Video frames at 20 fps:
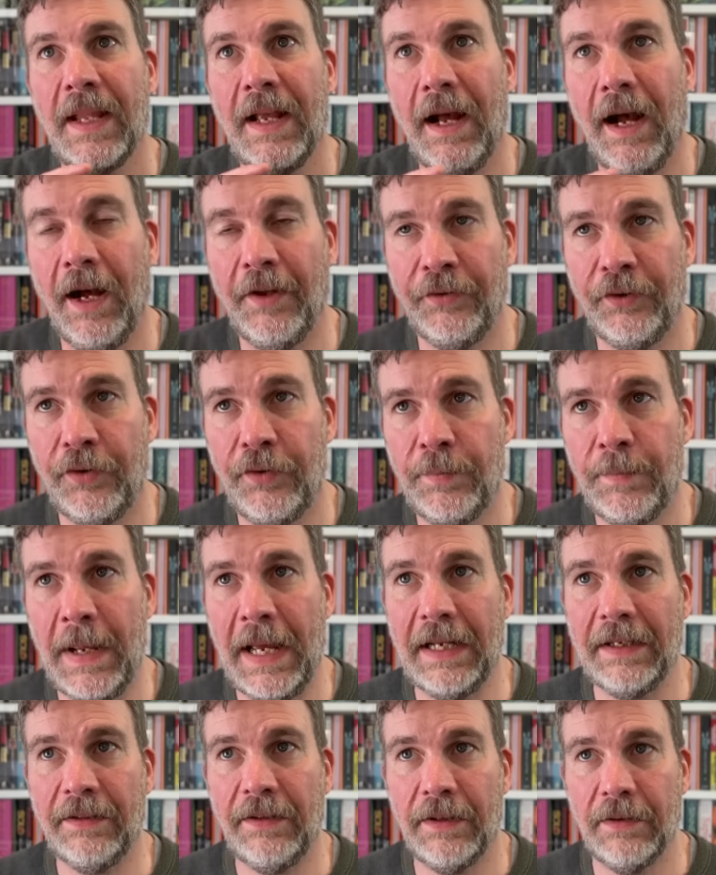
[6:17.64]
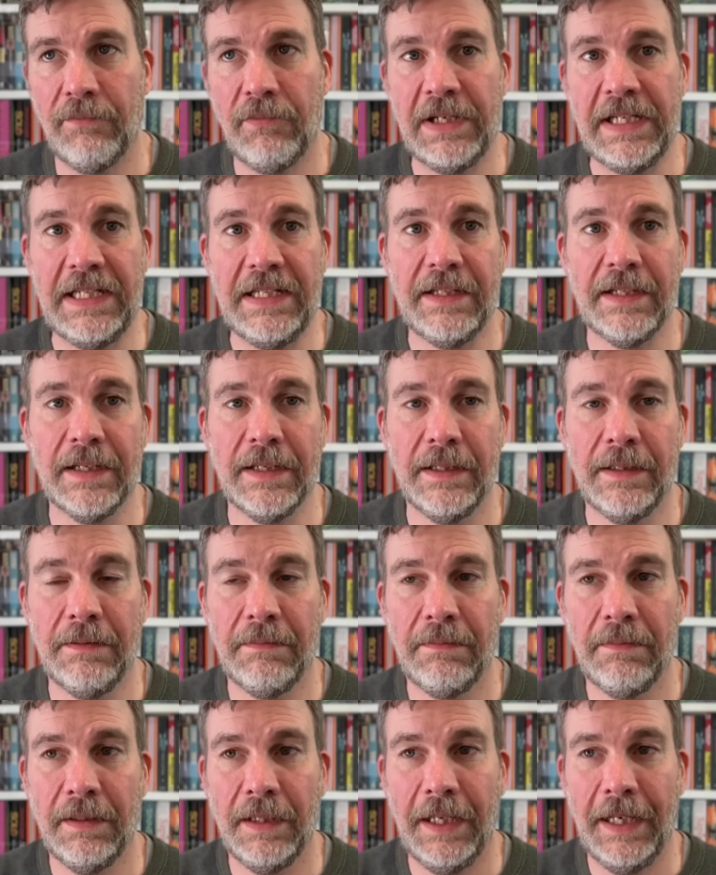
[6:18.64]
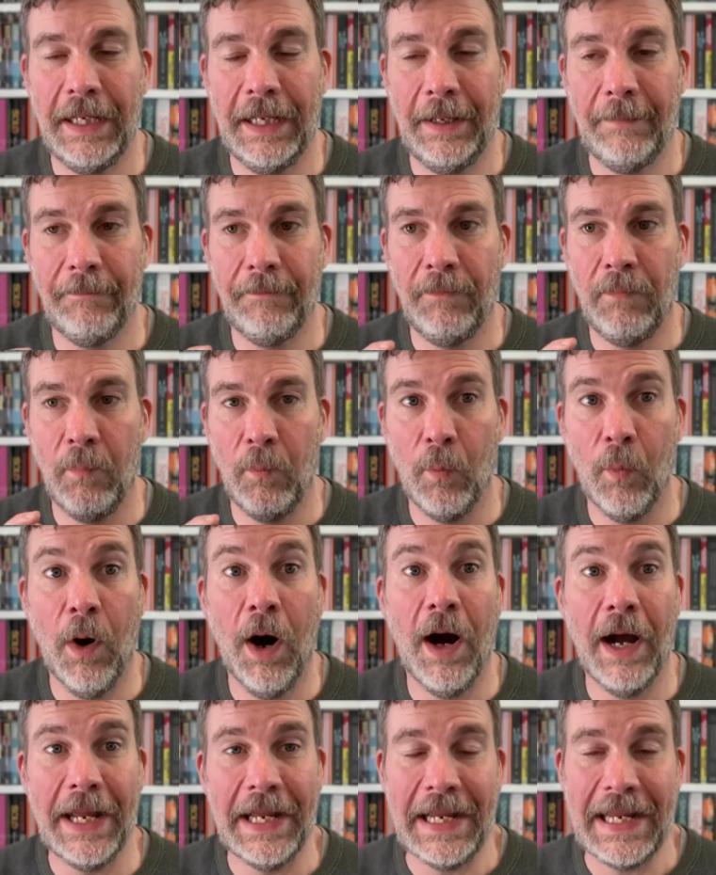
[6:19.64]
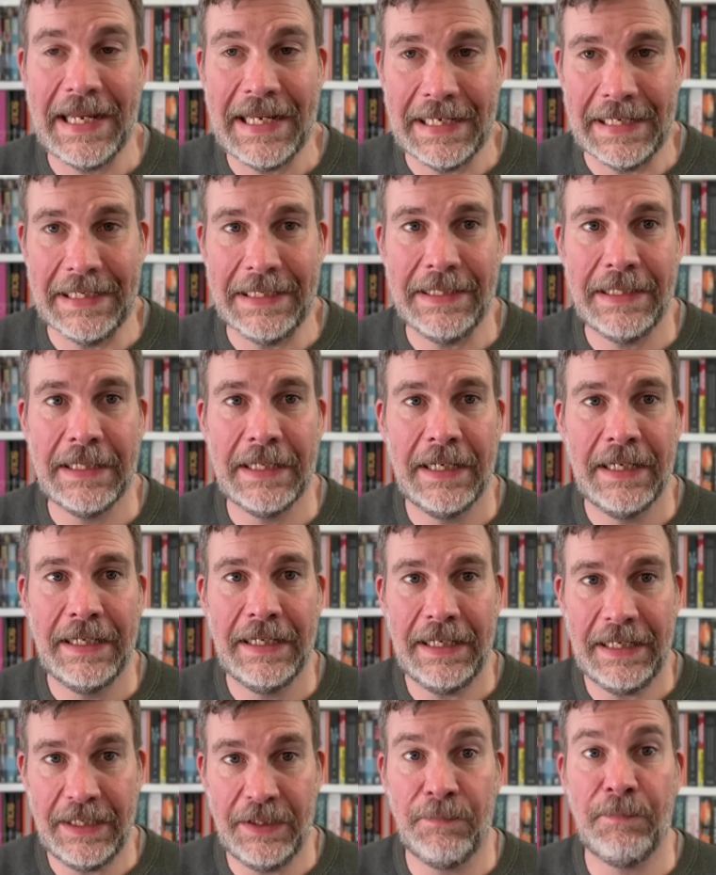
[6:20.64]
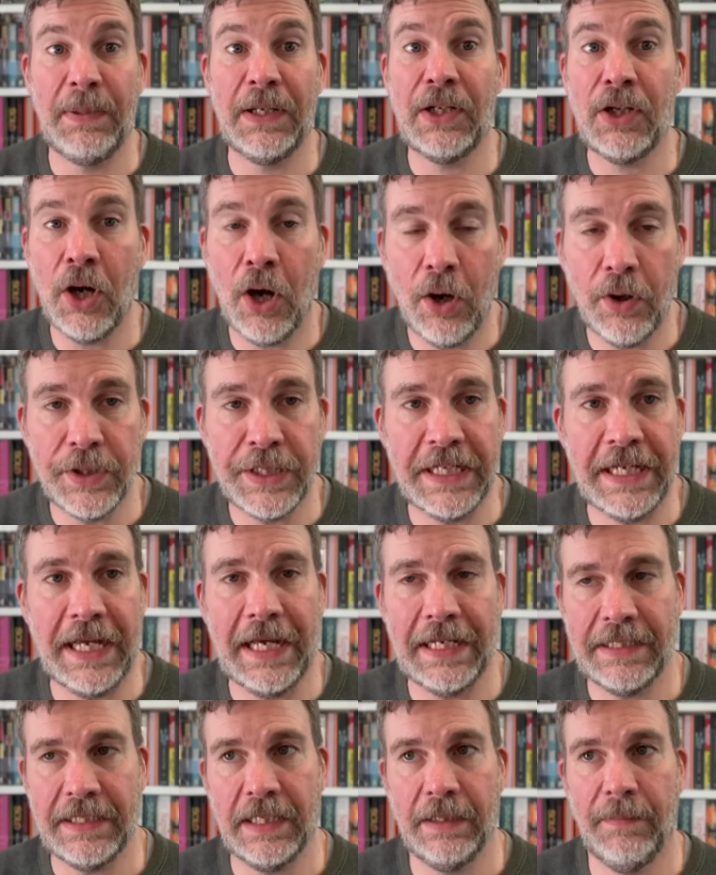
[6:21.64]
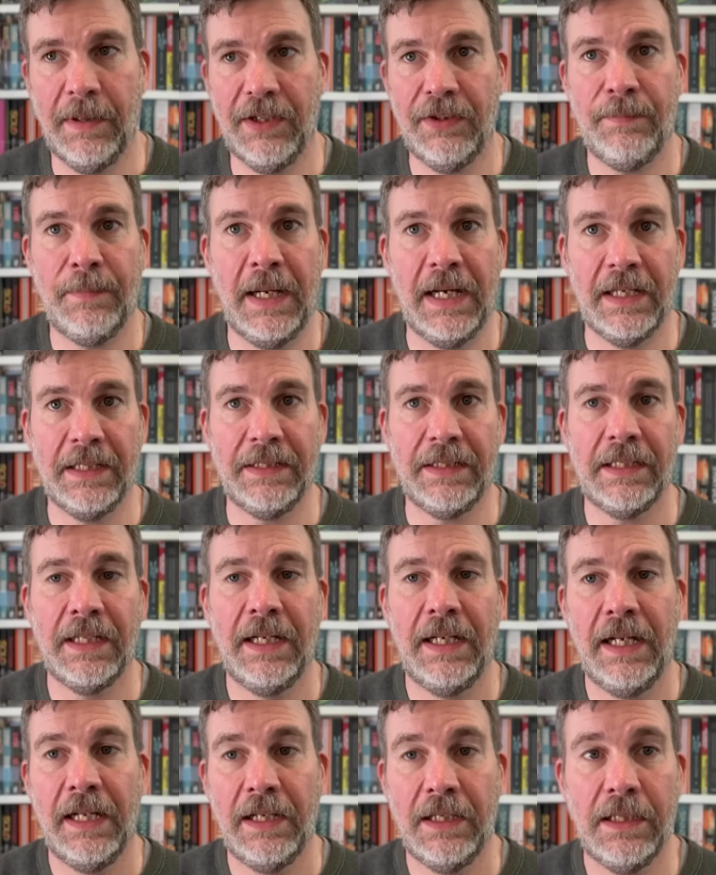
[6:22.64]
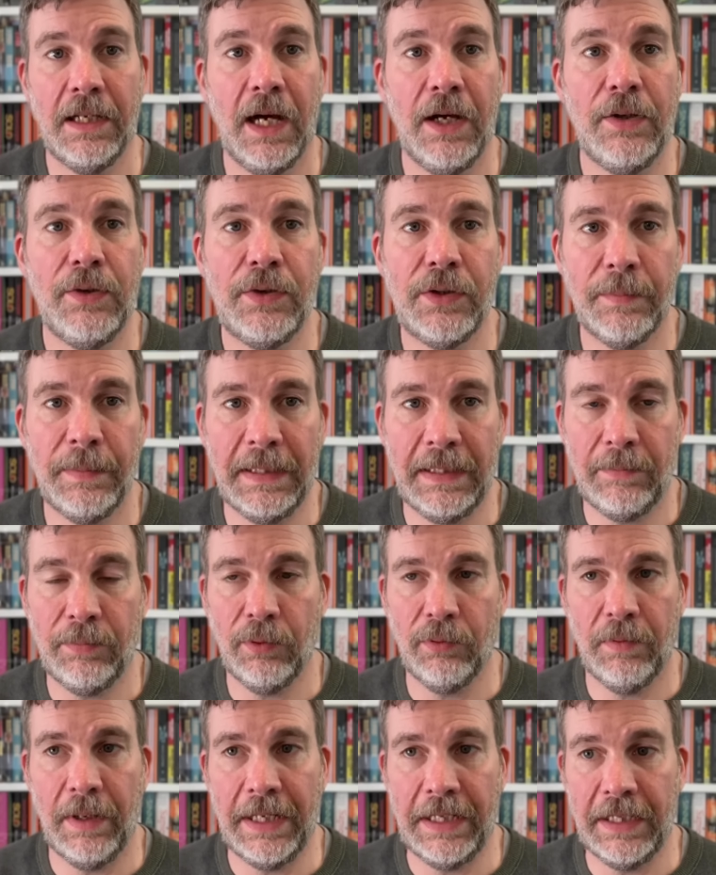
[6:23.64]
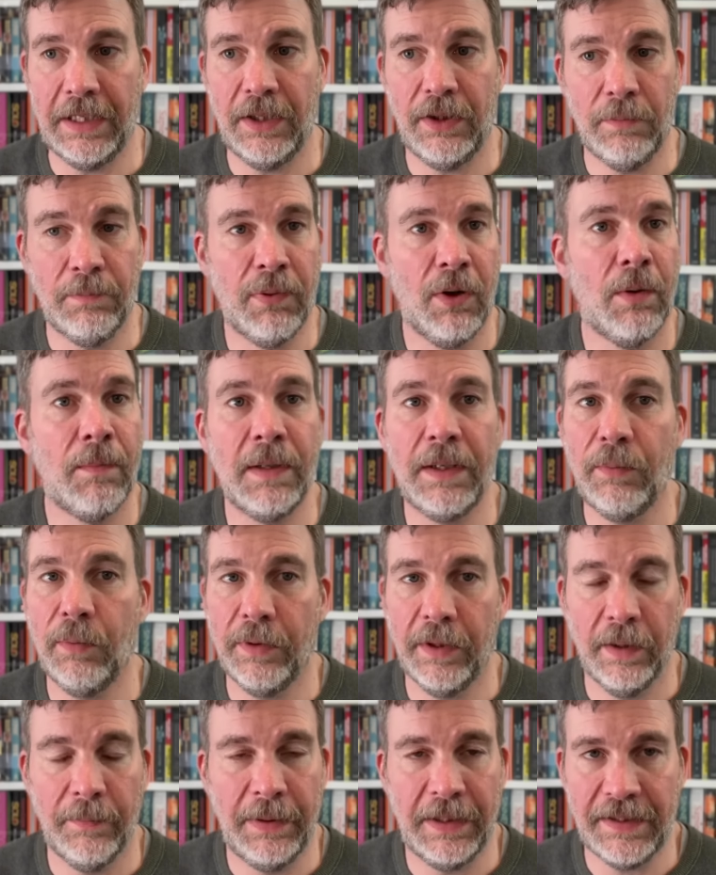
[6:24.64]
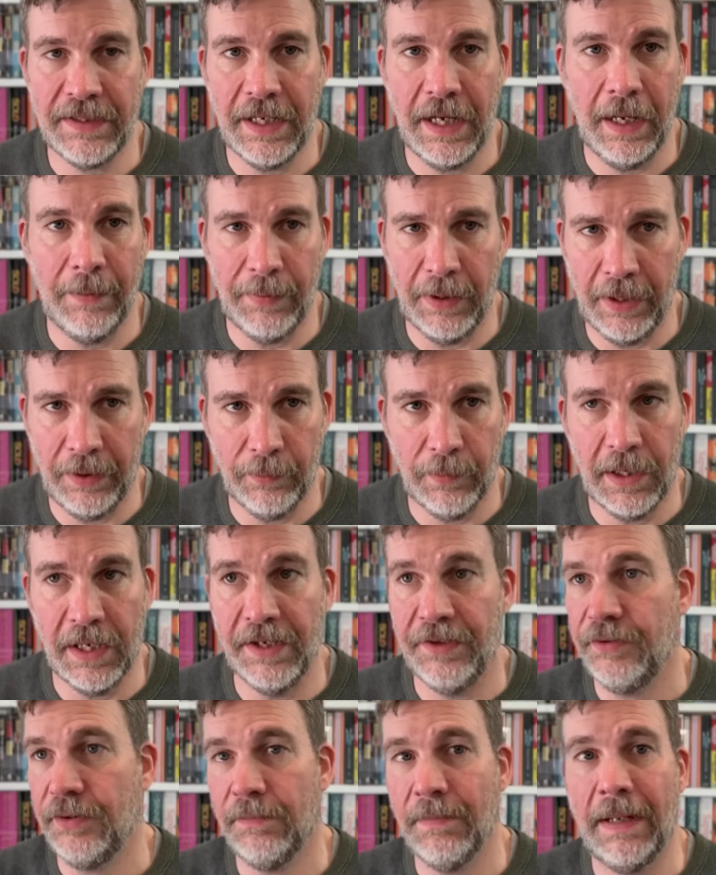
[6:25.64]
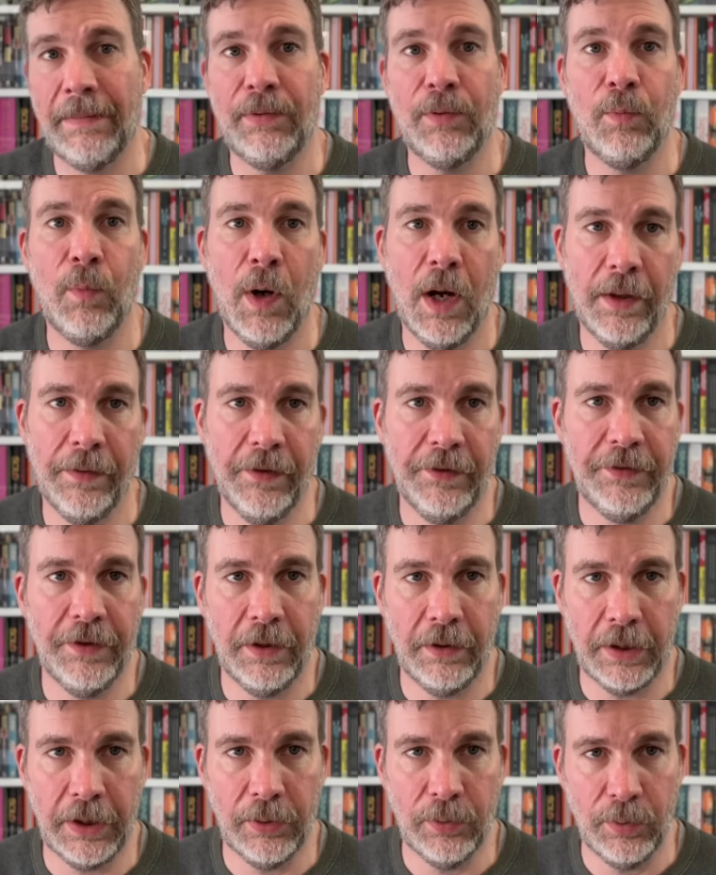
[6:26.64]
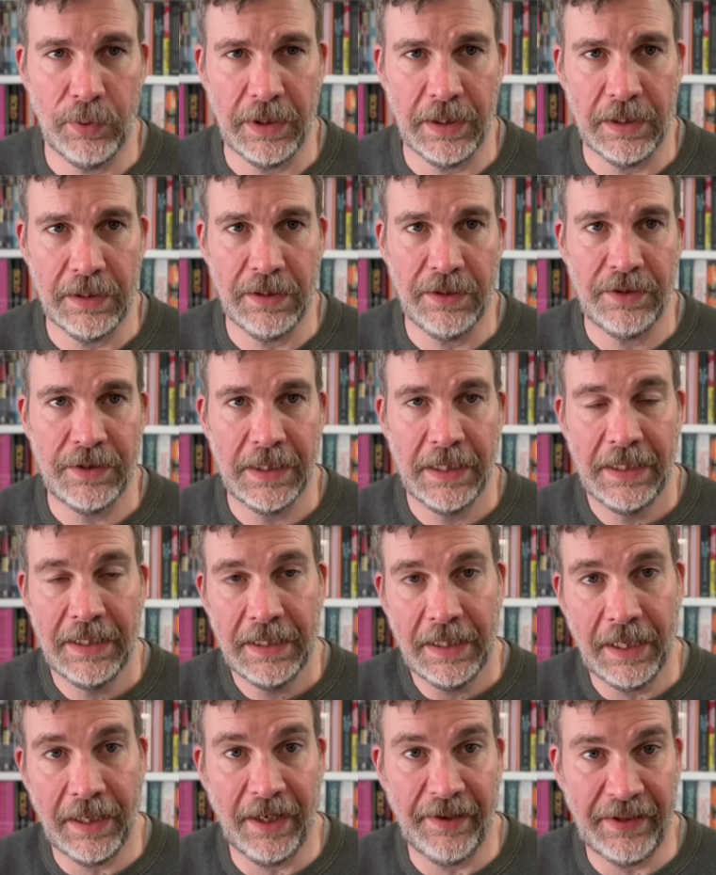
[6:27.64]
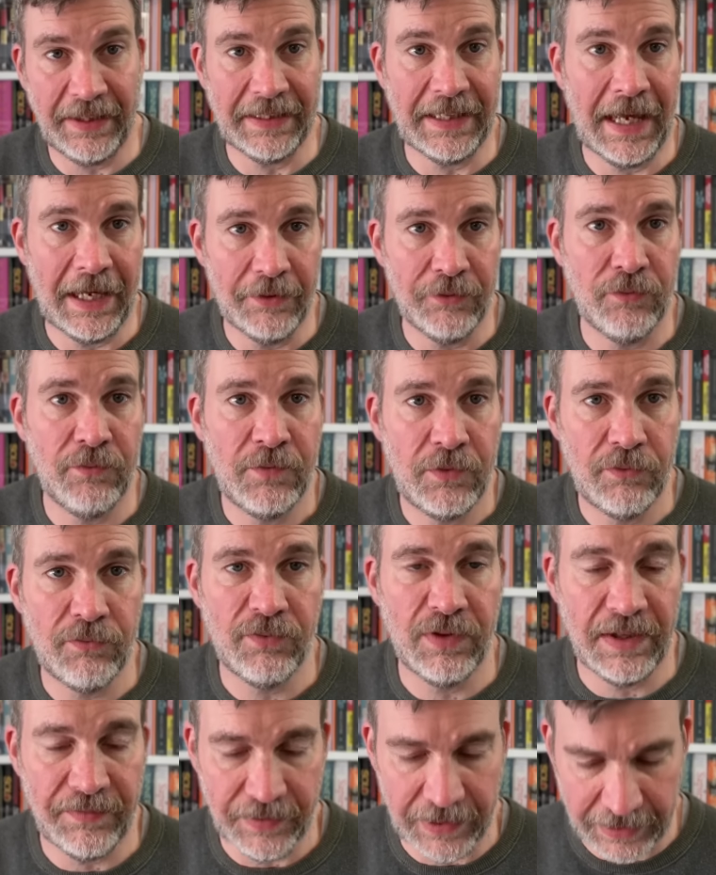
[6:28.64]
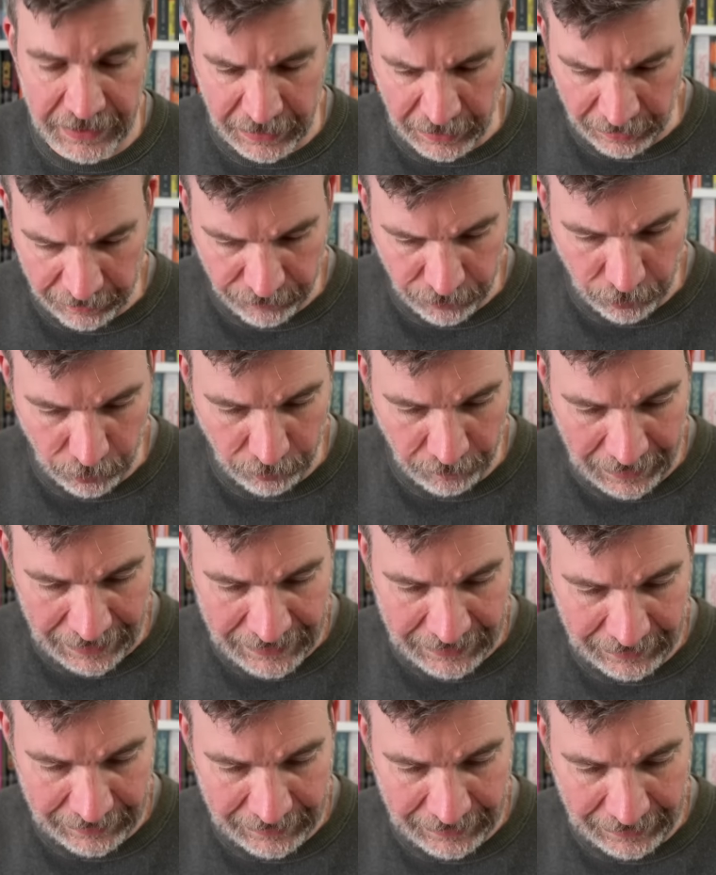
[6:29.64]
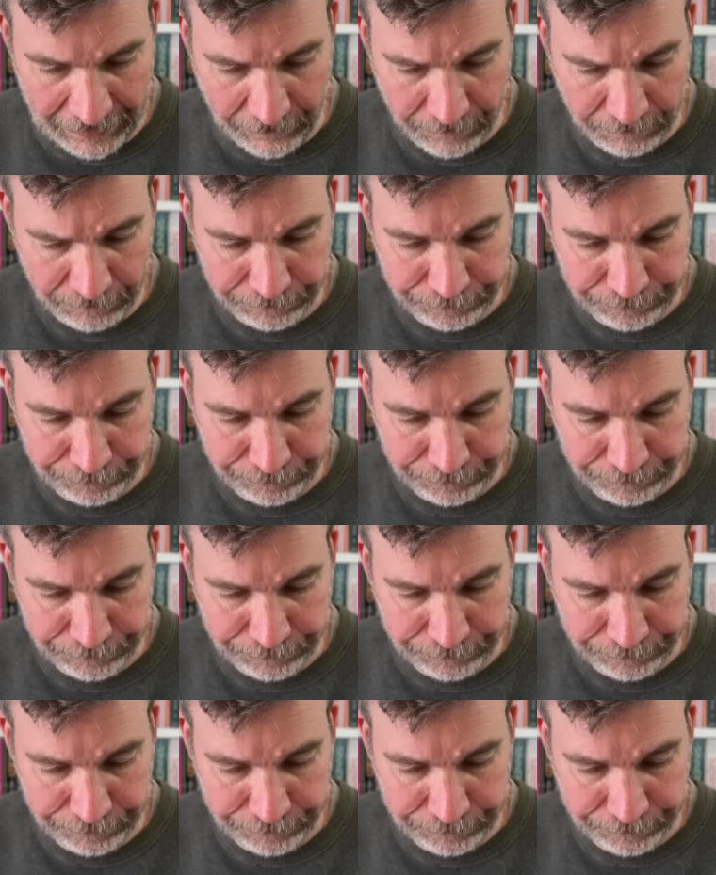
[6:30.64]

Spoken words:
I suspect the reason why it is because it had so much buzz. Loads of people read it who probably wouldn't have picked it up otherwise, who maybe weren't the target audience. And I think that has driven the overall rating down.